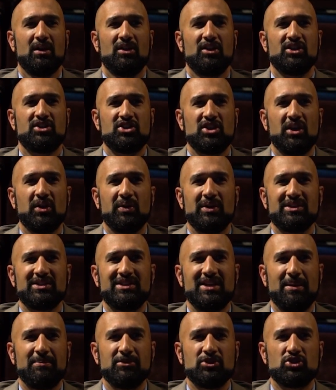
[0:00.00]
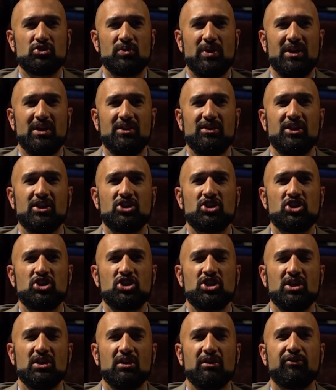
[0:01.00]
This year has demonstrated the
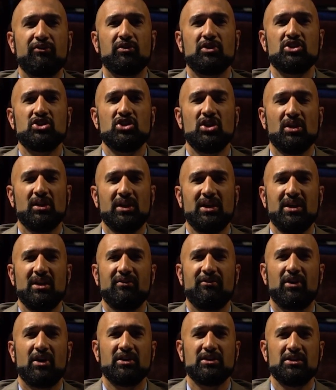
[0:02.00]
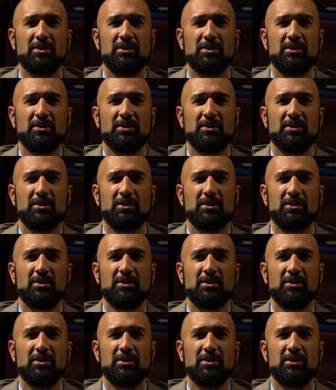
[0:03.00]
sheer fragility of our